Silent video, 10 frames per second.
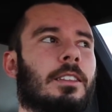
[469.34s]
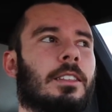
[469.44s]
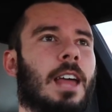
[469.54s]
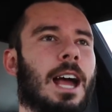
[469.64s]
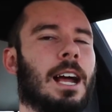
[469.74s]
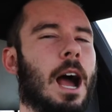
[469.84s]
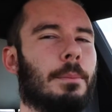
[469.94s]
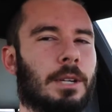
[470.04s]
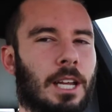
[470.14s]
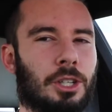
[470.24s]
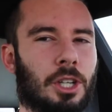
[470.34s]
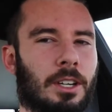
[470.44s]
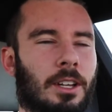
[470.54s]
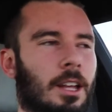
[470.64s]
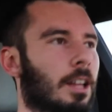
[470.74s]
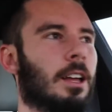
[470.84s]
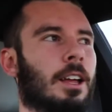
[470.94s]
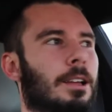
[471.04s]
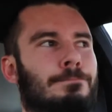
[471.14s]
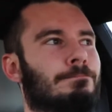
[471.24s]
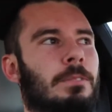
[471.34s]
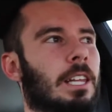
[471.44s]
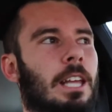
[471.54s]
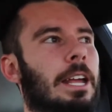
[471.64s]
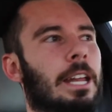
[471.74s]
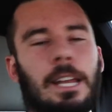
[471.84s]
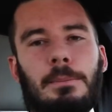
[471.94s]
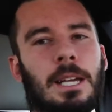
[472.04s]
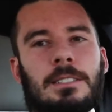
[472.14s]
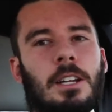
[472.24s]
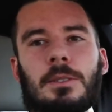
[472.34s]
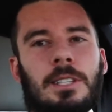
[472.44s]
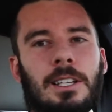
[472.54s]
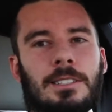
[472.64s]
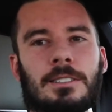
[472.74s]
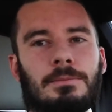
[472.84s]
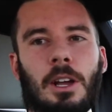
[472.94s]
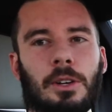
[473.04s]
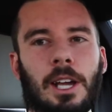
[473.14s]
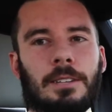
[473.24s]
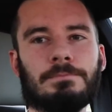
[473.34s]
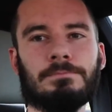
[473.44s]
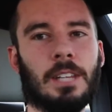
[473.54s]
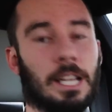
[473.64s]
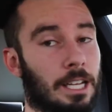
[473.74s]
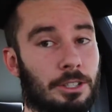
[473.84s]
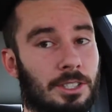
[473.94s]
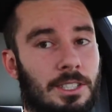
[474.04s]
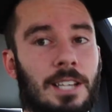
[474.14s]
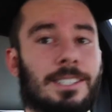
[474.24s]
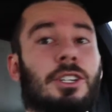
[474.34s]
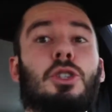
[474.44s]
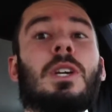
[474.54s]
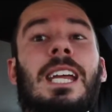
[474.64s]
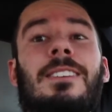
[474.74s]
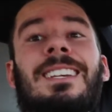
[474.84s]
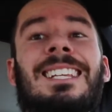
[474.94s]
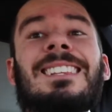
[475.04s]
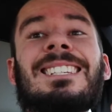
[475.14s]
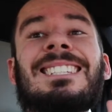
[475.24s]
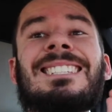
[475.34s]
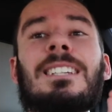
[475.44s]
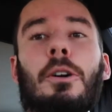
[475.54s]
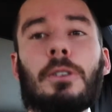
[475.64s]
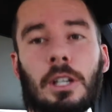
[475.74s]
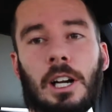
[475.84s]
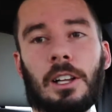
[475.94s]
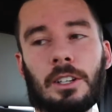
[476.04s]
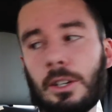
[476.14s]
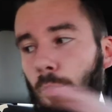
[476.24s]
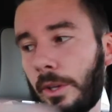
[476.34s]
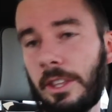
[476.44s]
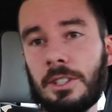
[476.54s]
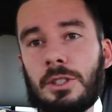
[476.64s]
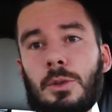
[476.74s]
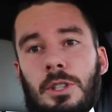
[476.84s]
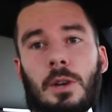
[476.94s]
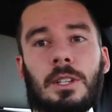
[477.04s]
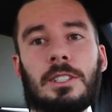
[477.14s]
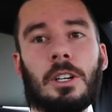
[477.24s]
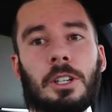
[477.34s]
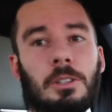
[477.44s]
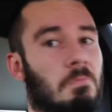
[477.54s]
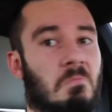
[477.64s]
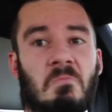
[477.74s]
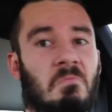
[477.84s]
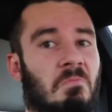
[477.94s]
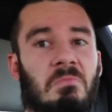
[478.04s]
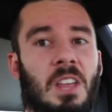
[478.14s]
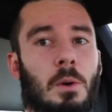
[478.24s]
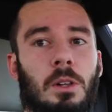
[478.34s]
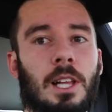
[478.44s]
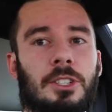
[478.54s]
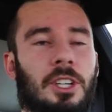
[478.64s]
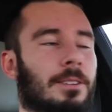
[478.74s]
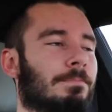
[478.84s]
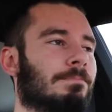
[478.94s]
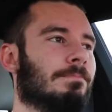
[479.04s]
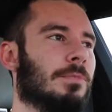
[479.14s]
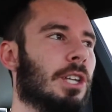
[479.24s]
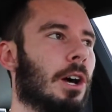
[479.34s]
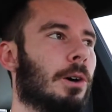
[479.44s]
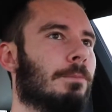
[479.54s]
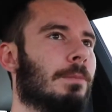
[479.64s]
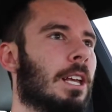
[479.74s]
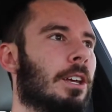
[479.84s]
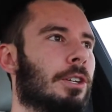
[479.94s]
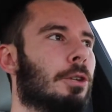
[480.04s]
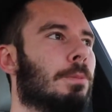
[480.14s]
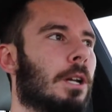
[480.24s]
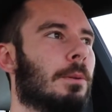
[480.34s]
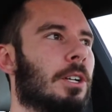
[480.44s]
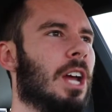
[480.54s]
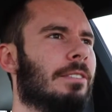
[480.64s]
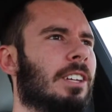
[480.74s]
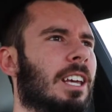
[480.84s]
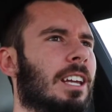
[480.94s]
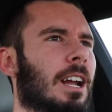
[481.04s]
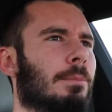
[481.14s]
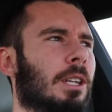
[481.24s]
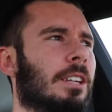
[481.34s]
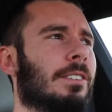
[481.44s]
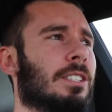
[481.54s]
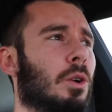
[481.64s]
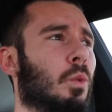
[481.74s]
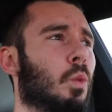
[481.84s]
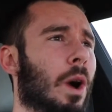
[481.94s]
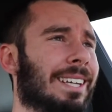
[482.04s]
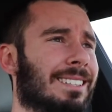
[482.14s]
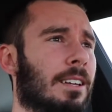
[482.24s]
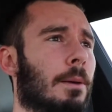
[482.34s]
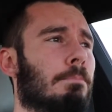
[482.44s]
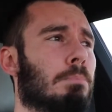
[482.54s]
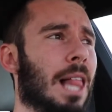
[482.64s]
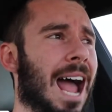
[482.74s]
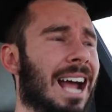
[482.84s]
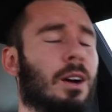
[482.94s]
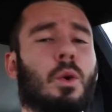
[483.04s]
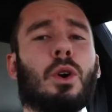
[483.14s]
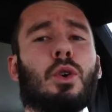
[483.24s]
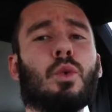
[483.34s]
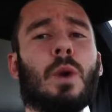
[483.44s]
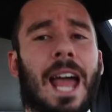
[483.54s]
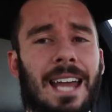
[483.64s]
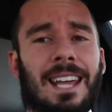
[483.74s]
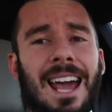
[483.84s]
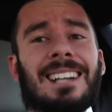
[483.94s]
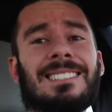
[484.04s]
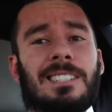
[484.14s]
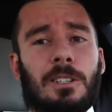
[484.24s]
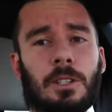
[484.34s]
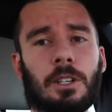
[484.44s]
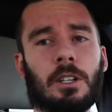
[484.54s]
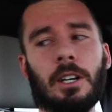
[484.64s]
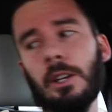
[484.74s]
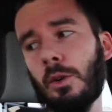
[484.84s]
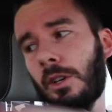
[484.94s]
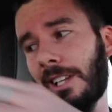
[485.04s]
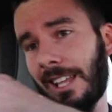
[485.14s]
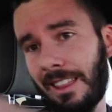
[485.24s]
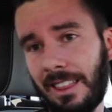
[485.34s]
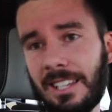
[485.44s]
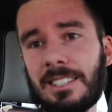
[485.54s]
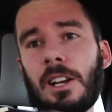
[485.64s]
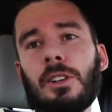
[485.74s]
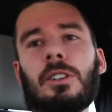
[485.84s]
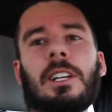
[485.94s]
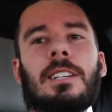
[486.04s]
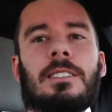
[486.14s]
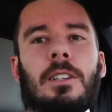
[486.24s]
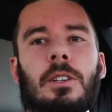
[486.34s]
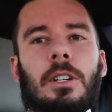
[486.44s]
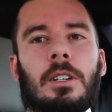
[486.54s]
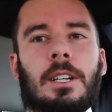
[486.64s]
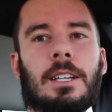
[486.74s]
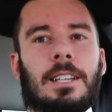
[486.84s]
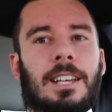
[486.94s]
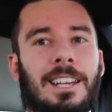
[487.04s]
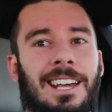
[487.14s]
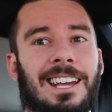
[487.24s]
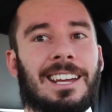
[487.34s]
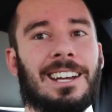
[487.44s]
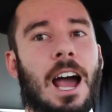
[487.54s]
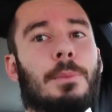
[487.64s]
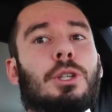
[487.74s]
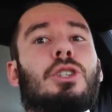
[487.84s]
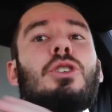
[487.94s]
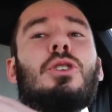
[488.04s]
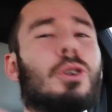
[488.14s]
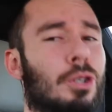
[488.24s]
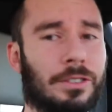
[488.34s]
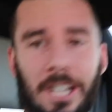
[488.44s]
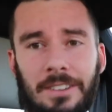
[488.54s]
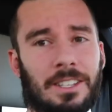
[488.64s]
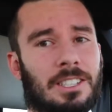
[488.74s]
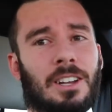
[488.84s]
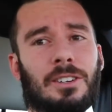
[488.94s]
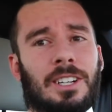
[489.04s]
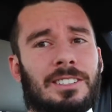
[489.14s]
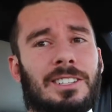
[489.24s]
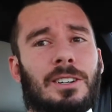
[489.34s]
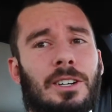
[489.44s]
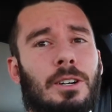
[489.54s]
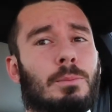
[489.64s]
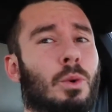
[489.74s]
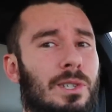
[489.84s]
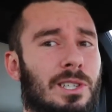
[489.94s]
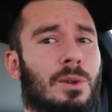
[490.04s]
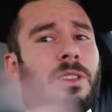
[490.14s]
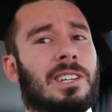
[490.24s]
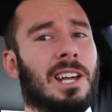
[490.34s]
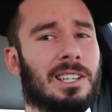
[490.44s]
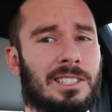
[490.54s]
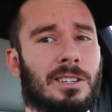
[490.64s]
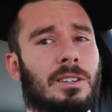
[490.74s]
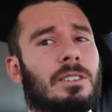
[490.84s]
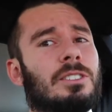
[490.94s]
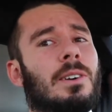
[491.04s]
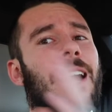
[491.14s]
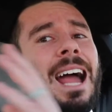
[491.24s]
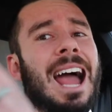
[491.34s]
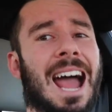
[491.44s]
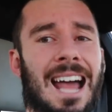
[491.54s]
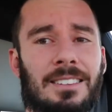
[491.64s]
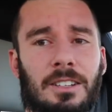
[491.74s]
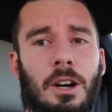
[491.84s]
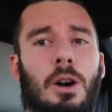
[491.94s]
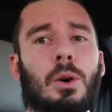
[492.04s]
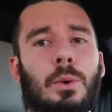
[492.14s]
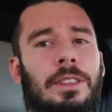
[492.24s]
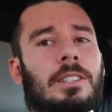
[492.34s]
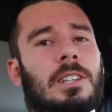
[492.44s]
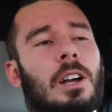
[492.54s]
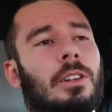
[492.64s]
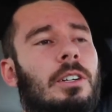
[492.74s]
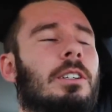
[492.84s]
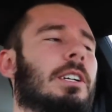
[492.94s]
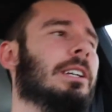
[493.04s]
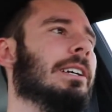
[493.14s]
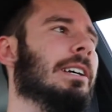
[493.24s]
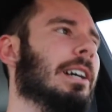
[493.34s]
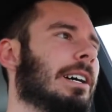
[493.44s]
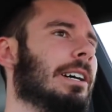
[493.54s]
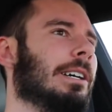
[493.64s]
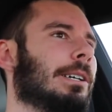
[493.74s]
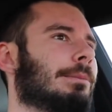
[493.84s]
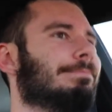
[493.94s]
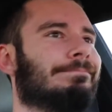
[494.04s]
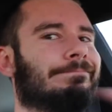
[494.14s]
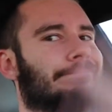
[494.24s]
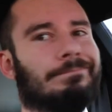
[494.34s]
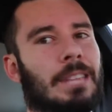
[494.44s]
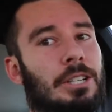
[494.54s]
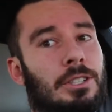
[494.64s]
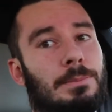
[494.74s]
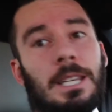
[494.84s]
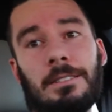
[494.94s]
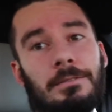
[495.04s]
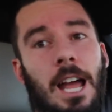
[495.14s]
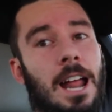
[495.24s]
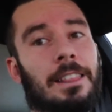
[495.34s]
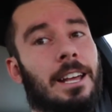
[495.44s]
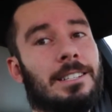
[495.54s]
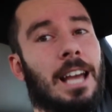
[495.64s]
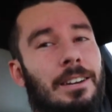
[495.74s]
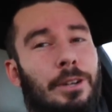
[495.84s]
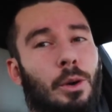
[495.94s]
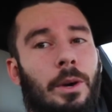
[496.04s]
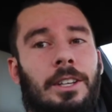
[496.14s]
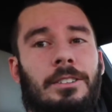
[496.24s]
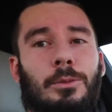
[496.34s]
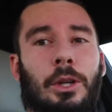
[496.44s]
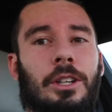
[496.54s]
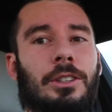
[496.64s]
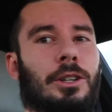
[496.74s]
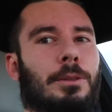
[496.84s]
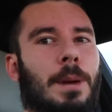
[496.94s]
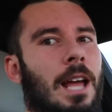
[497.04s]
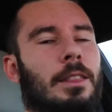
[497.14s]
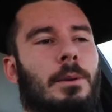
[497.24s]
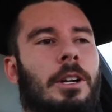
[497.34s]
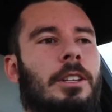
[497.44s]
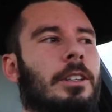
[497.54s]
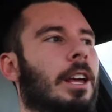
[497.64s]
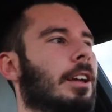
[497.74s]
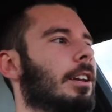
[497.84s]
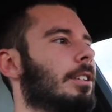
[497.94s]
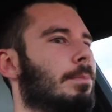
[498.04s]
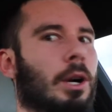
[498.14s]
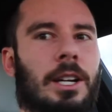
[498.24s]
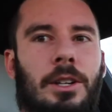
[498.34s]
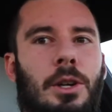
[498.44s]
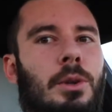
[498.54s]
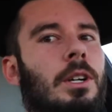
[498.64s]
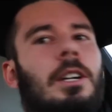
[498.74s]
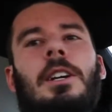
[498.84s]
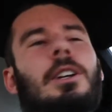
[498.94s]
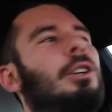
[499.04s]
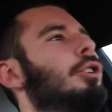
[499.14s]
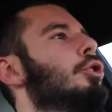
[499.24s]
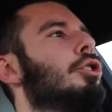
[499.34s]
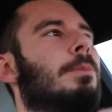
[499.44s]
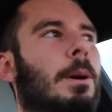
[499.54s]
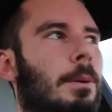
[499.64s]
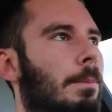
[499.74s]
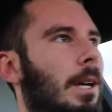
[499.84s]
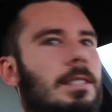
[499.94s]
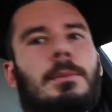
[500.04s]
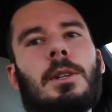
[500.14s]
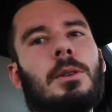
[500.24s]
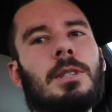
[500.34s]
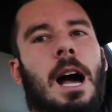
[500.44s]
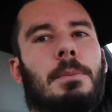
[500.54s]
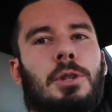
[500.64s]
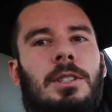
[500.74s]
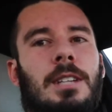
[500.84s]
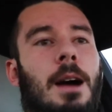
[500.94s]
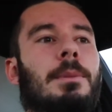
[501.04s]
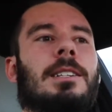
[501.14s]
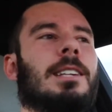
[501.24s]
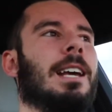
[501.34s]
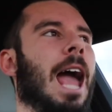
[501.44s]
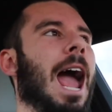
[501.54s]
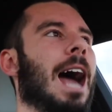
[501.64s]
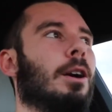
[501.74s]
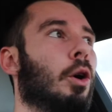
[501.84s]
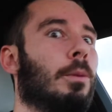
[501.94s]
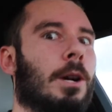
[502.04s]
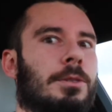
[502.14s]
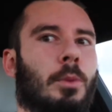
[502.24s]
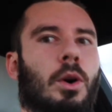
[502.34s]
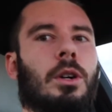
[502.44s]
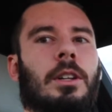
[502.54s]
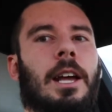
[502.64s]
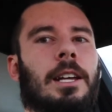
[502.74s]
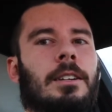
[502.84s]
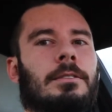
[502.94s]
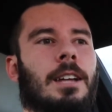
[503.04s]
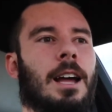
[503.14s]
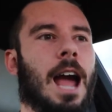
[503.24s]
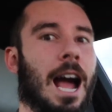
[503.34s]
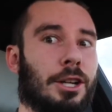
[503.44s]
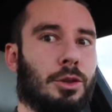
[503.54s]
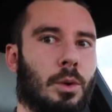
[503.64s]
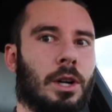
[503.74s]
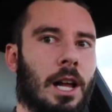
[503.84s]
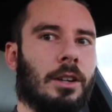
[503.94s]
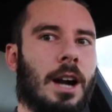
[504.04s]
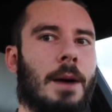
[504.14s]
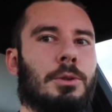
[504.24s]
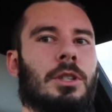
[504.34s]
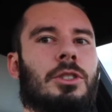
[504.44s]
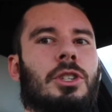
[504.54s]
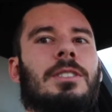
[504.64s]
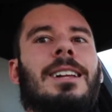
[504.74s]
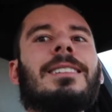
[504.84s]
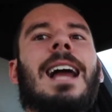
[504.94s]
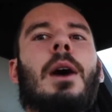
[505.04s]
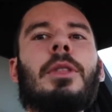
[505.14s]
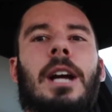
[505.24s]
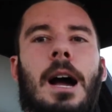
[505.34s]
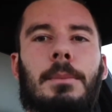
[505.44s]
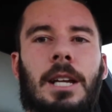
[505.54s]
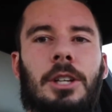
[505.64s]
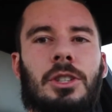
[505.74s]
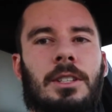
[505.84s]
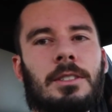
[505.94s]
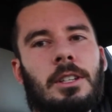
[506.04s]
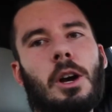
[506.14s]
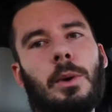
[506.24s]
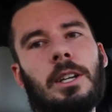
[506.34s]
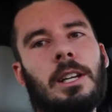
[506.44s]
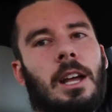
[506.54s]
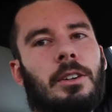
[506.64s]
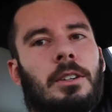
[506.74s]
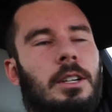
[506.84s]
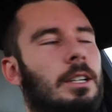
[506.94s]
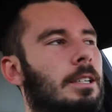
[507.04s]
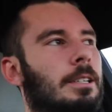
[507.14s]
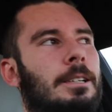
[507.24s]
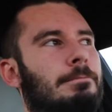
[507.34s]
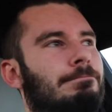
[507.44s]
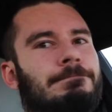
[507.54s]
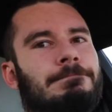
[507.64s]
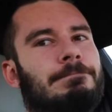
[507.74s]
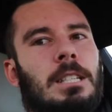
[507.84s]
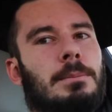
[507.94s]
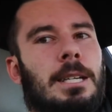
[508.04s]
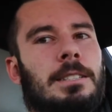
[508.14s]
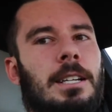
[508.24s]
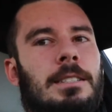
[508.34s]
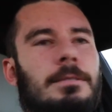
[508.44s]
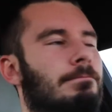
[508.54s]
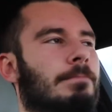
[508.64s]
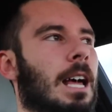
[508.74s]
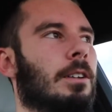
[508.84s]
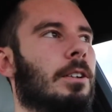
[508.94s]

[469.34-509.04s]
that combination. It makes no sense, okay? It just doesn't. You can't even get the silver color with this two-tone interior. They won't let you. So you pretty have to get, I believe it's white, black, or red exterior in order to get this colored interior. And I'm a huge fan of this colored interior, more so than the exterior, so I had to go with this color. That's just me. That's kind of annoying when you're paying the money and it's brand new. You should be able to pick some of those options. I'm not saying add a whole bunch more like actual color options, just allow the combinations to go in together. Doesn't make sense. I don't